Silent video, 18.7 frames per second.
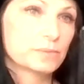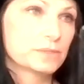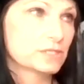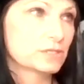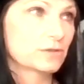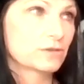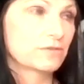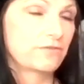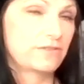And
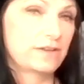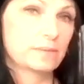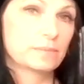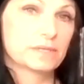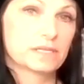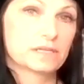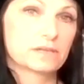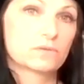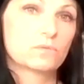so the
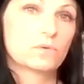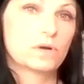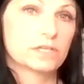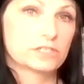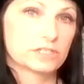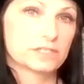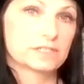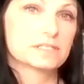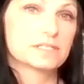family could
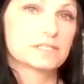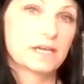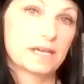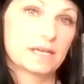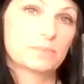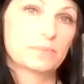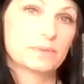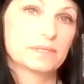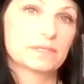watch us
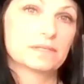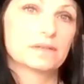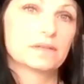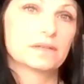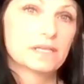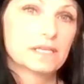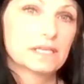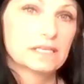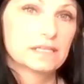type in
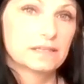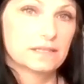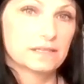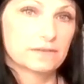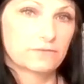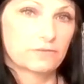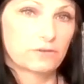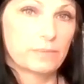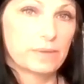the
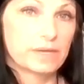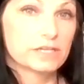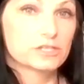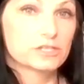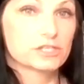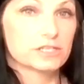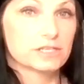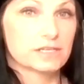information.